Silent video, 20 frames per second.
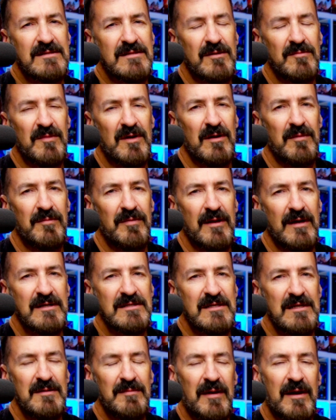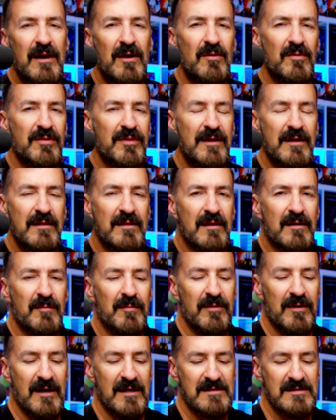some complexity, but I don't think the
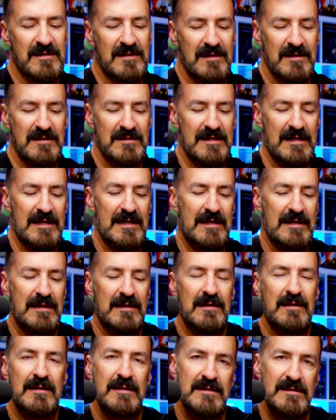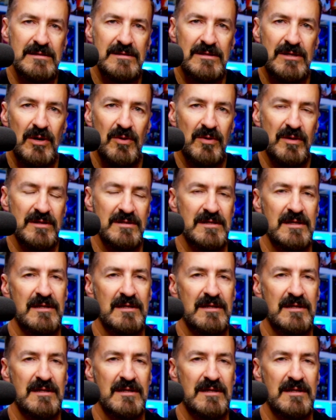complexity is in these tokens.